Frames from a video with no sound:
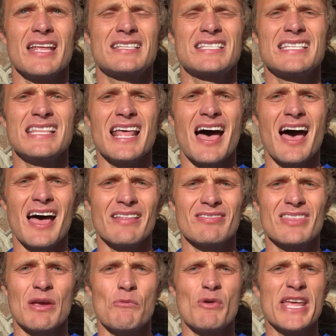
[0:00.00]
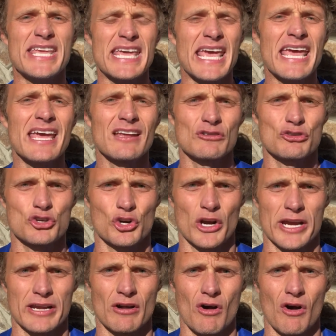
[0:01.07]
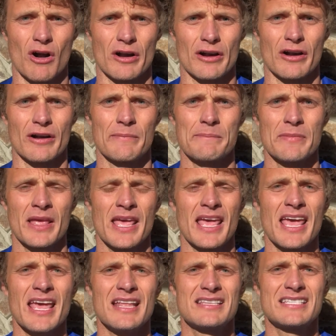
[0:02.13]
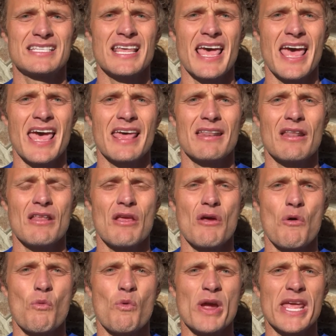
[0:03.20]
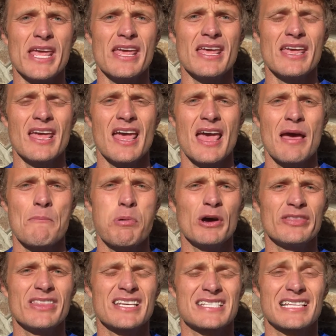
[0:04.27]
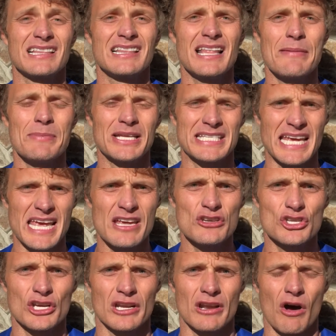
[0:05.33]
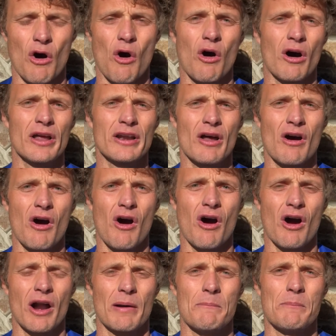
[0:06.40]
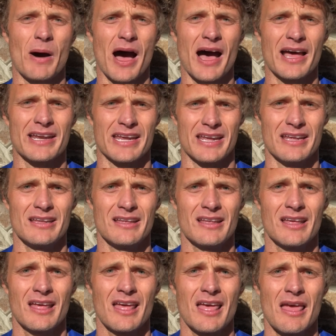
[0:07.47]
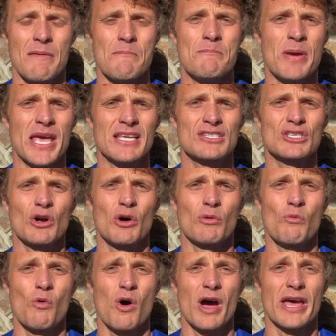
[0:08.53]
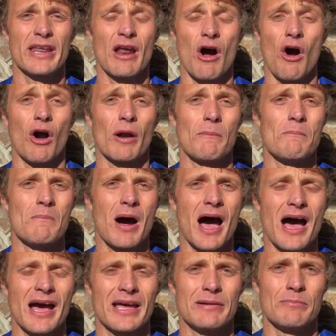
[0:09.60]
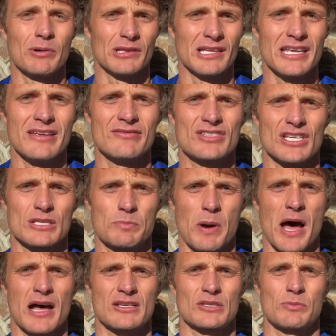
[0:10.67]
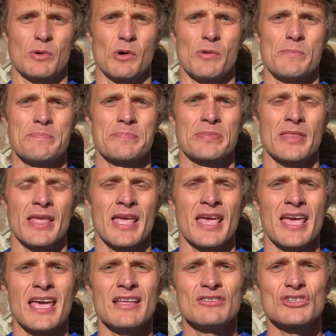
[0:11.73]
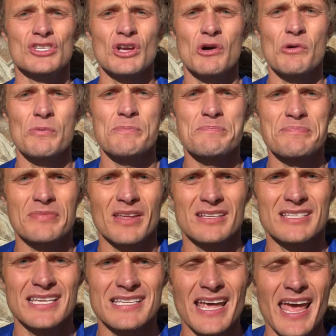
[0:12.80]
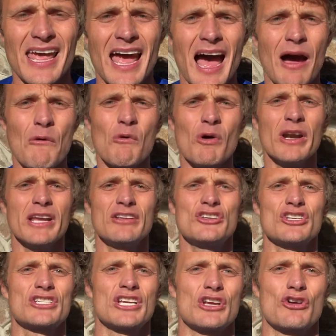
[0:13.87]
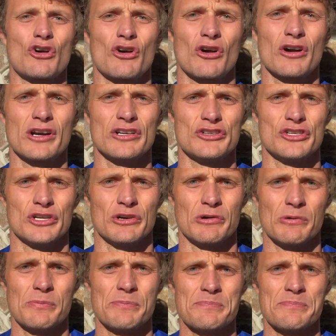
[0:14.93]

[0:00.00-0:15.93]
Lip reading: not that we can't train harder, it's that we put this limitation on our body based on what our mind believes is possible. And so today I want to just encourage you